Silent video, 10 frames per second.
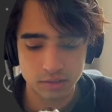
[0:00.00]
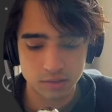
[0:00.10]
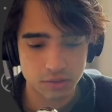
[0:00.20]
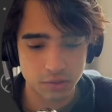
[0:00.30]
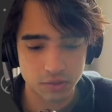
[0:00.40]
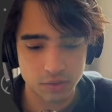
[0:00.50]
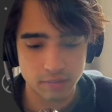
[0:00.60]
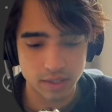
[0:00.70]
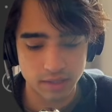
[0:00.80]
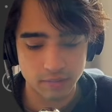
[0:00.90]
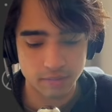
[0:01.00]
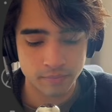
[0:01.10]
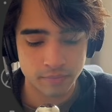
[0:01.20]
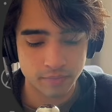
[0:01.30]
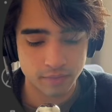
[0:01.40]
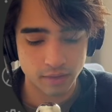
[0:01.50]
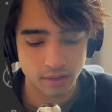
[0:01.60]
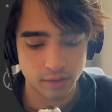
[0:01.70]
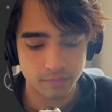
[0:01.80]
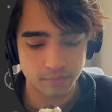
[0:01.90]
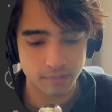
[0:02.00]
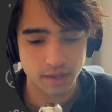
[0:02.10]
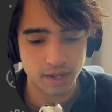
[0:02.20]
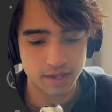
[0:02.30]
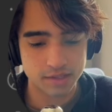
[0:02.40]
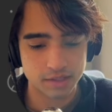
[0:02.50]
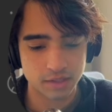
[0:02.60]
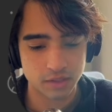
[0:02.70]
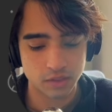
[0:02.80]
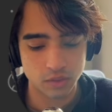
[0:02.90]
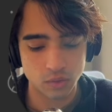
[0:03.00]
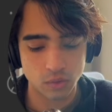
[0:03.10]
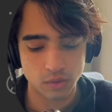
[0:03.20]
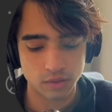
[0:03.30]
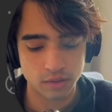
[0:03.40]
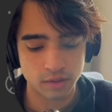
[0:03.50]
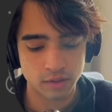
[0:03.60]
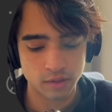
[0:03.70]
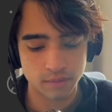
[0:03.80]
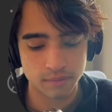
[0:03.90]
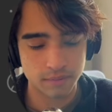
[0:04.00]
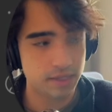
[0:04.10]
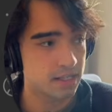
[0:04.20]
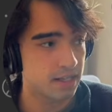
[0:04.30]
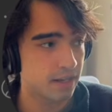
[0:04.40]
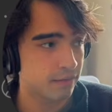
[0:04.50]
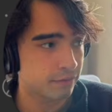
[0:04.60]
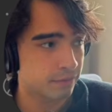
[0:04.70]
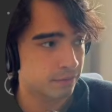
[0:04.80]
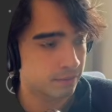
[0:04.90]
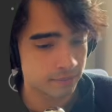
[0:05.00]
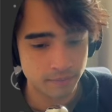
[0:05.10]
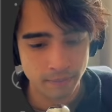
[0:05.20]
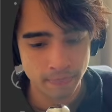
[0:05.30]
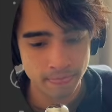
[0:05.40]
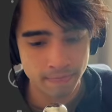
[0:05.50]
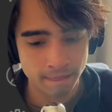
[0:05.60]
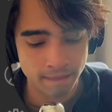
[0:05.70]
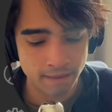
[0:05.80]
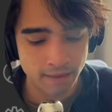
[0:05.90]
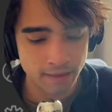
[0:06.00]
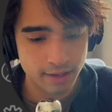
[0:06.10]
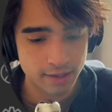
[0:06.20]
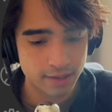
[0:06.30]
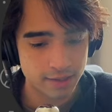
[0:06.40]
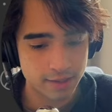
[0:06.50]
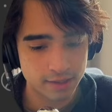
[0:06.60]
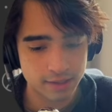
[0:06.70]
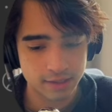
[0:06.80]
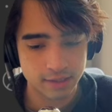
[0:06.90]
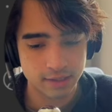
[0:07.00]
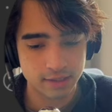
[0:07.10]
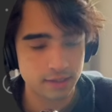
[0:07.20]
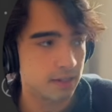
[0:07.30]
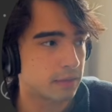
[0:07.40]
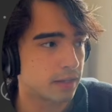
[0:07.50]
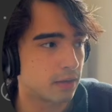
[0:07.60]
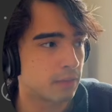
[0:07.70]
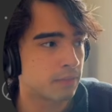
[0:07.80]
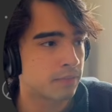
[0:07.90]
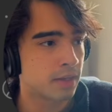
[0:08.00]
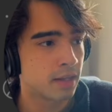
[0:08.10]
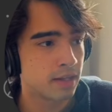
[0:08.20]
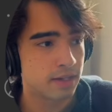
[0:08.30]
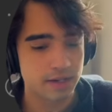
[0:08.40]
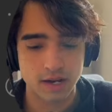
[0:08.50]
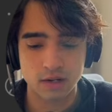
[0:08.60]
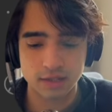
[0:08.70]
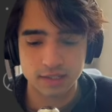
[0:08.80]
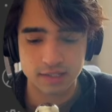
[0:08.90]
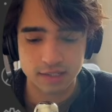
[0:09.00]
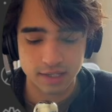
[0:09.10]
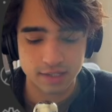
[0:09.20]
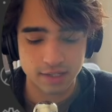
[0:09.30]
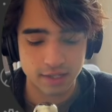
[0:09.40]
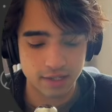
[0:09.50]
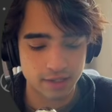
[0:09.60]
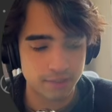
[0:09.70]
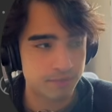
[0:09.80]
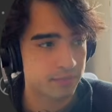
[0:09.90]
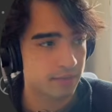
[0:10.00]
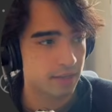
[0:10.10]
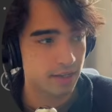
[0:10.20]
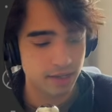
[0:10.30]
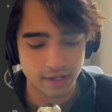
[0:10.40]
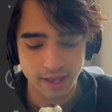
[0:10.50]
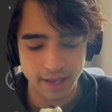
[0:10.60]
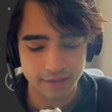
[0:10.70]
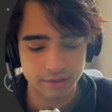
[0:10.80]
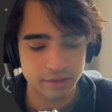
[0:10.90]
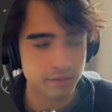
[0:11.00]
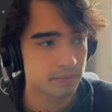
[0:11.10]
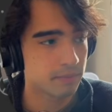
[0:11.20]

is going to be ask your PDF. And there we go. Now let's set a header